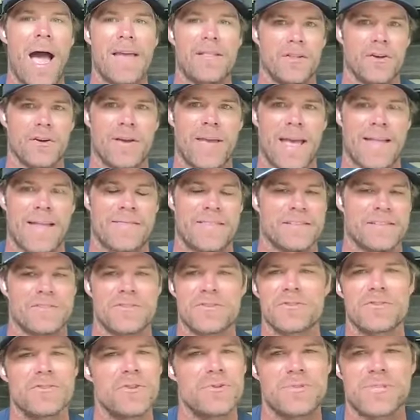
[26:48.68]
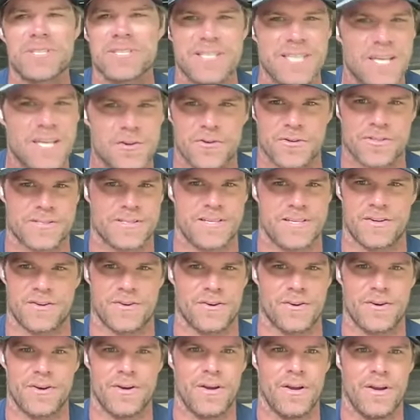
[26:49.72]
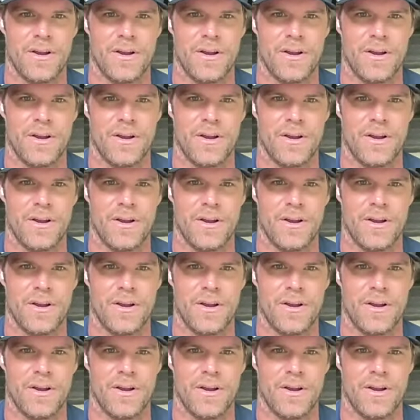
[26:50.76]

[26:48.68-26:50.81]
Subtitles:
I look at this. There's no secrets here.